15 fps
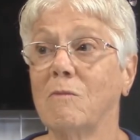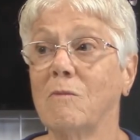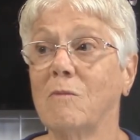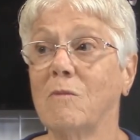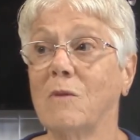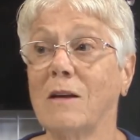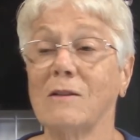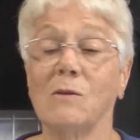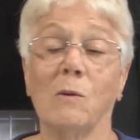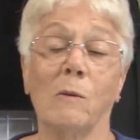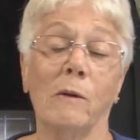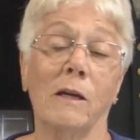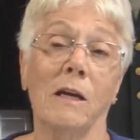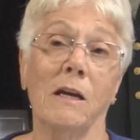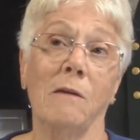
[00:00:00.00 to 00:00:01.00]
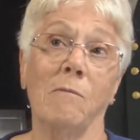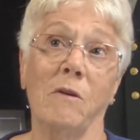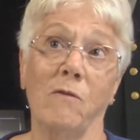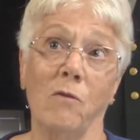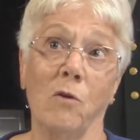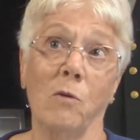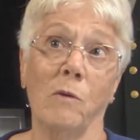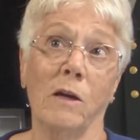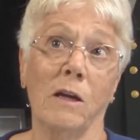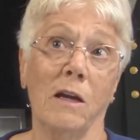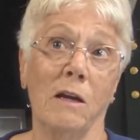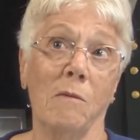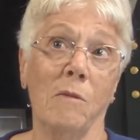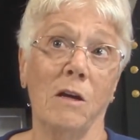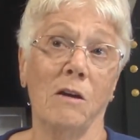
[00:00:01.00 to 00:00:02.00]
that's where we came before we
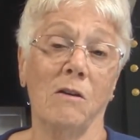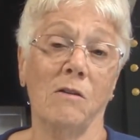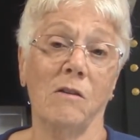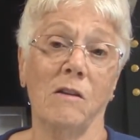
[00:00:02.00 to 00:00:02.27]
came here to the